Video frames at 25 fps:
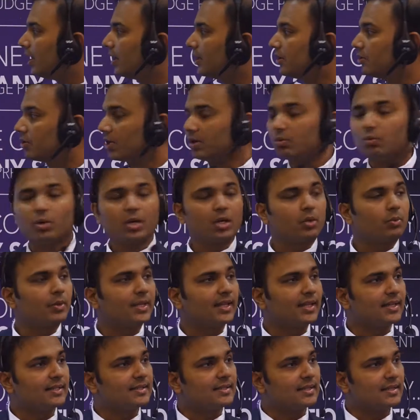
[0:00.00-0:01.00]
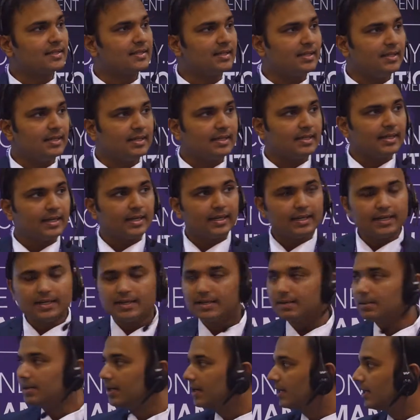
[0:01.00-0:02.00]
You can work with existing
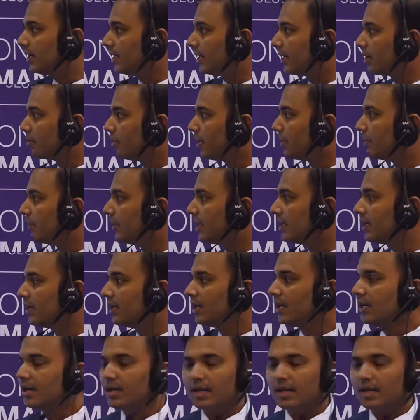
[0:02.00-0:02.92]
equipment.